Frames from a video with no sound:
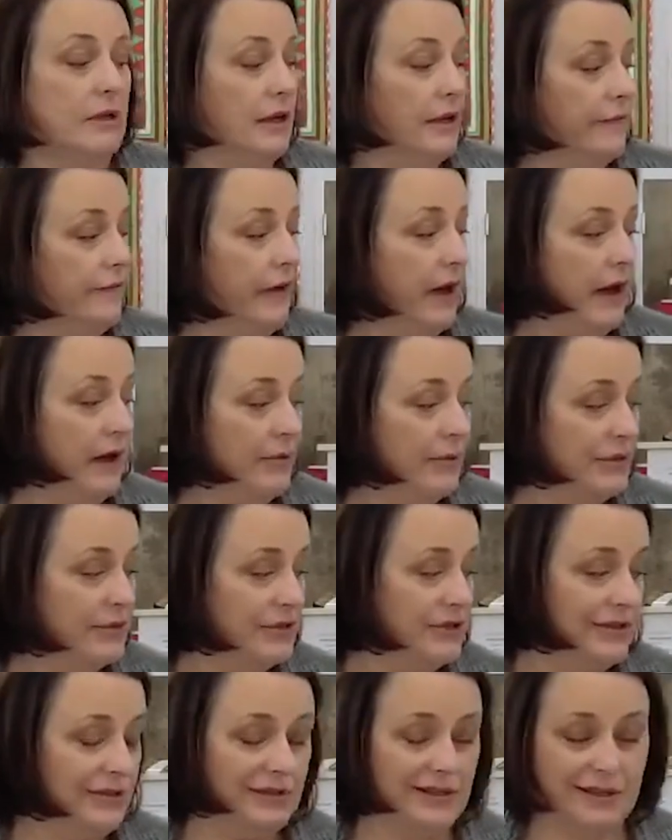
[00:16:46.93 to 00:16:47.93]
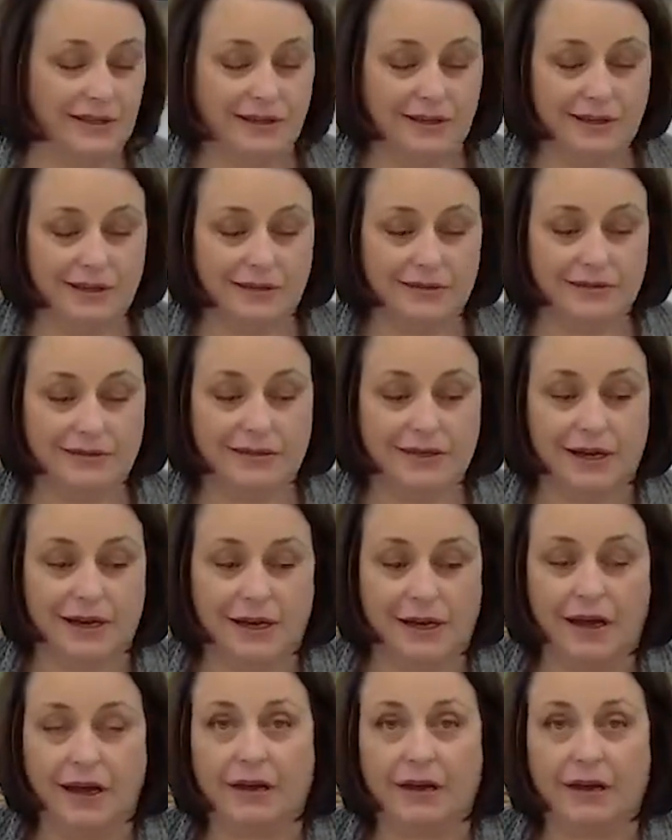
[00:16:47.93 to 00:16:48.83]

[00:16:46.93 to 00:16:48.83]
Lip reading: If I was using, say,